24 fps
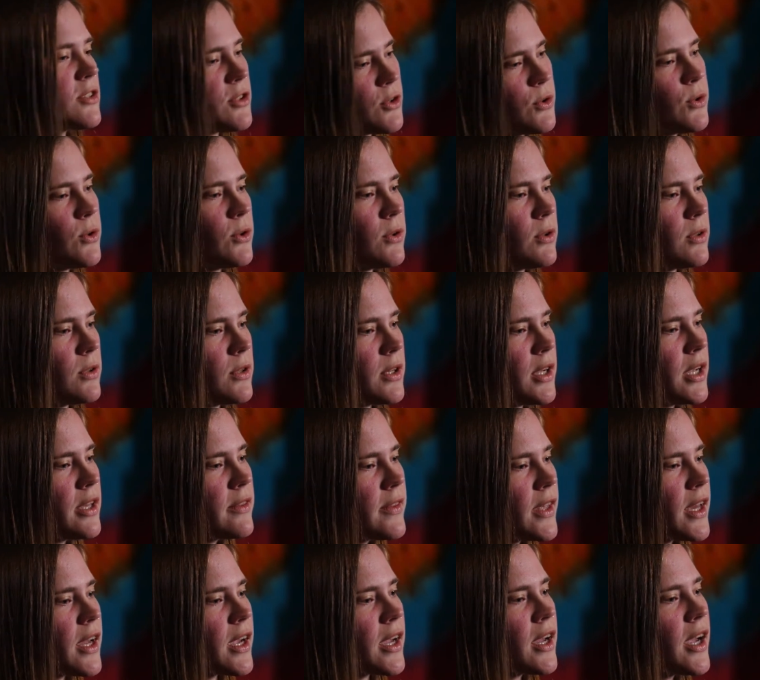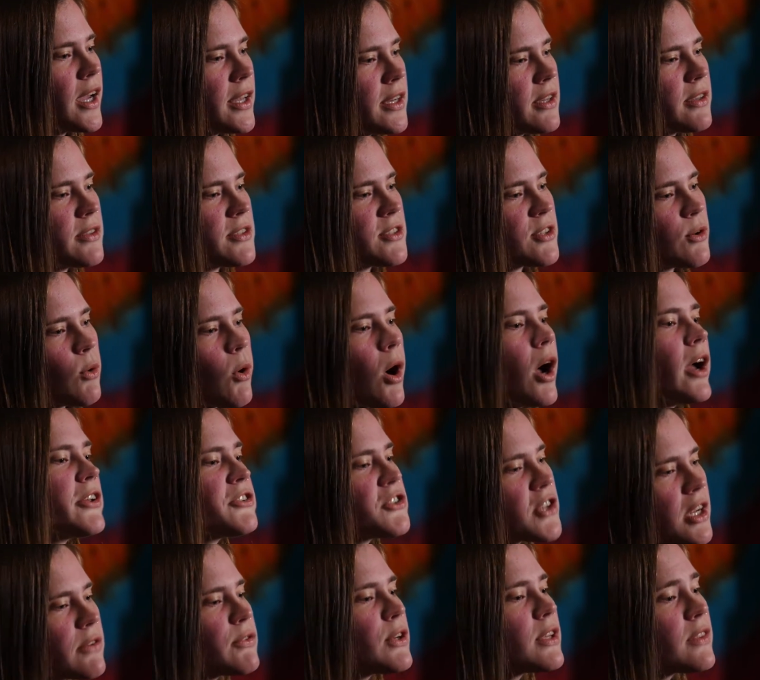school, and that kind of
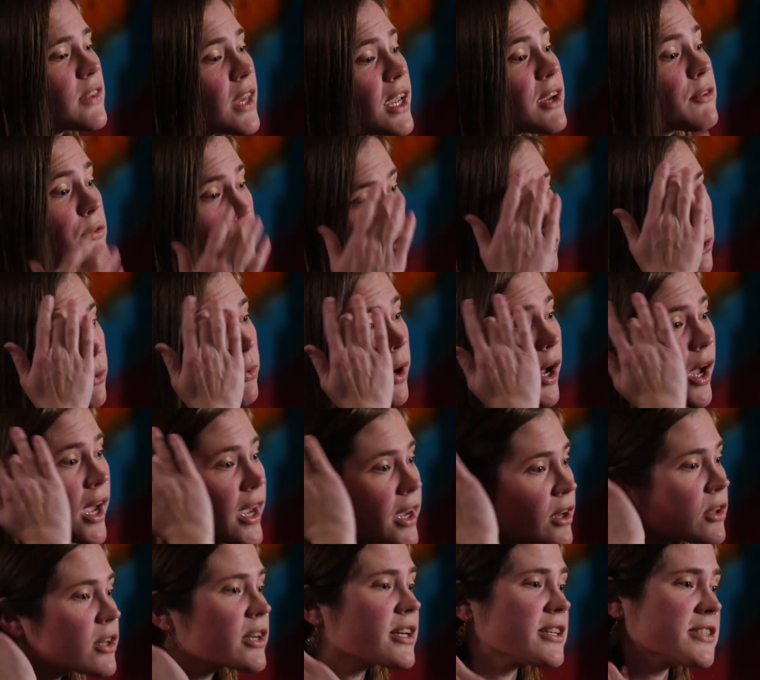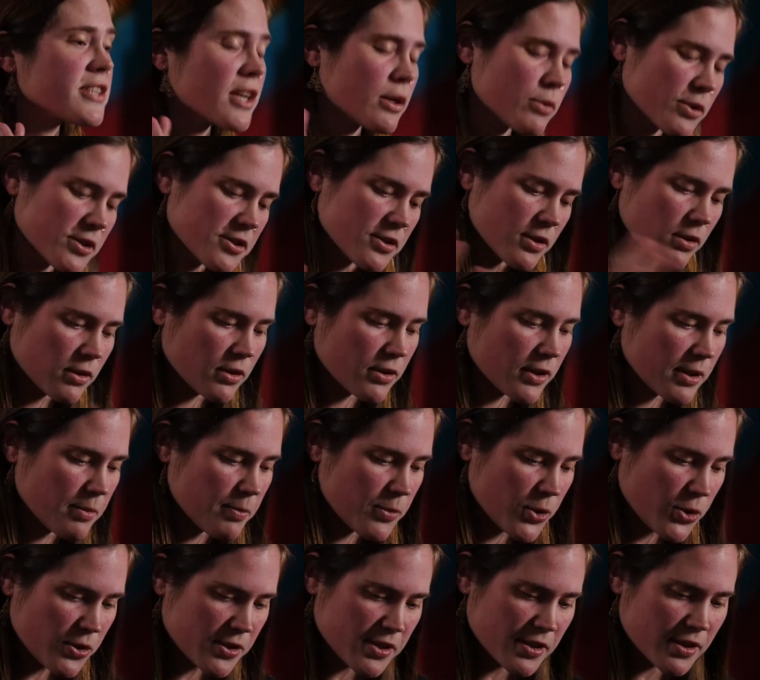squashed everything for a while because I was so
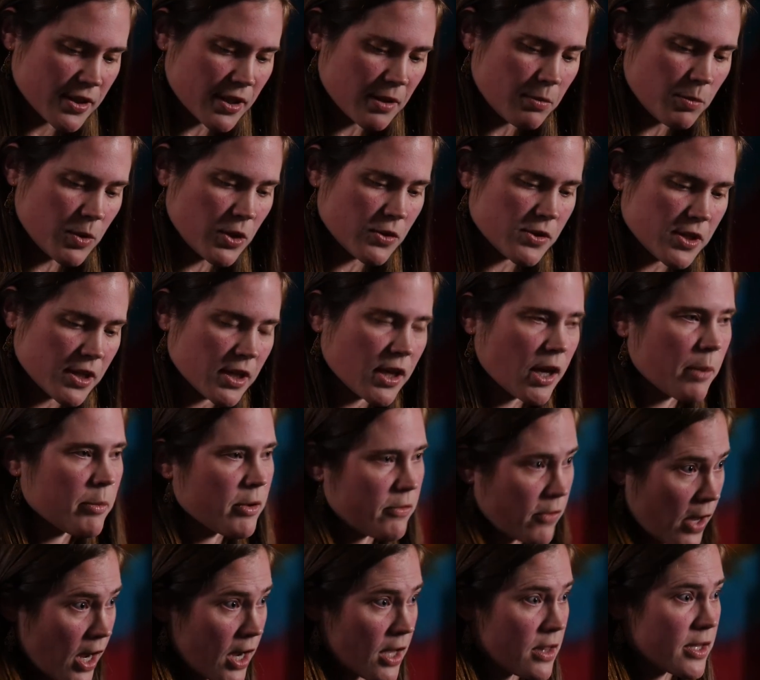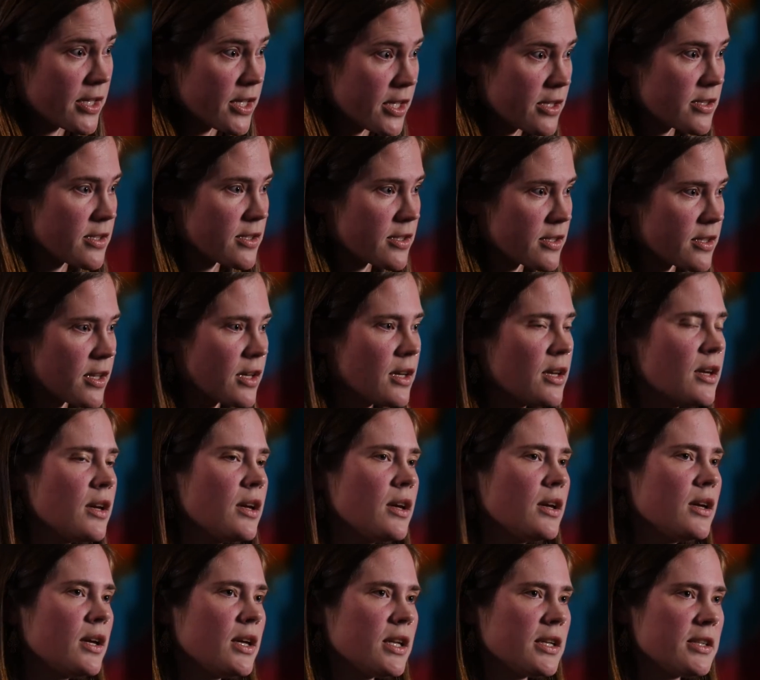immersed in music. I'm a violinist
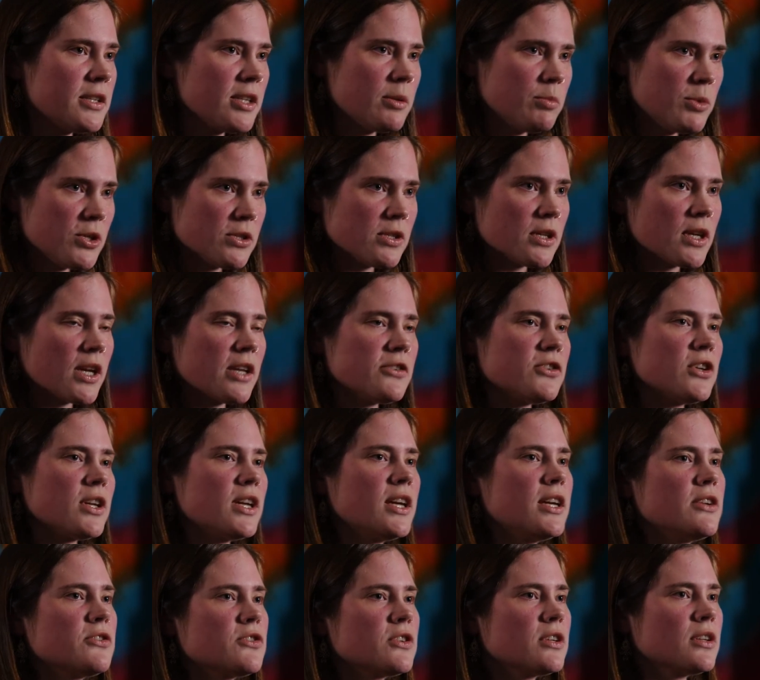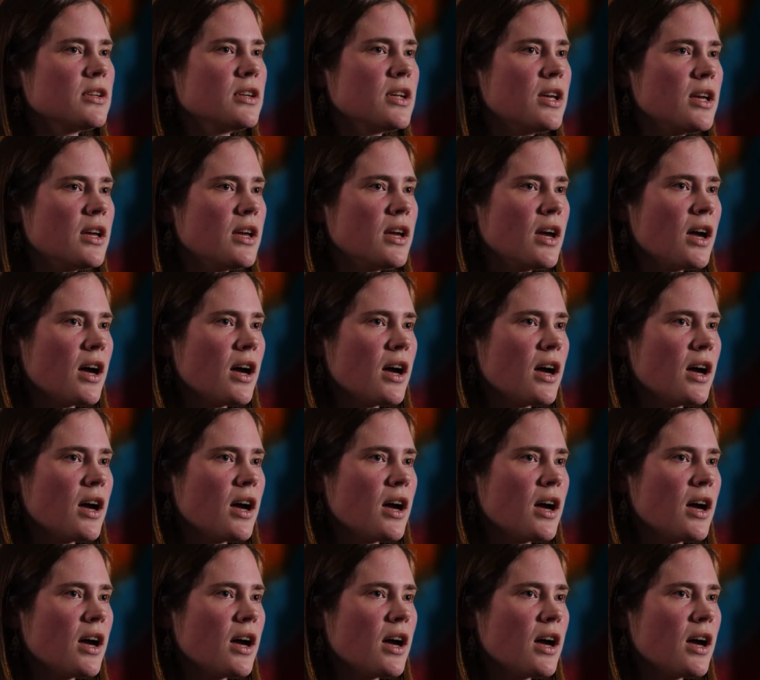and did music education.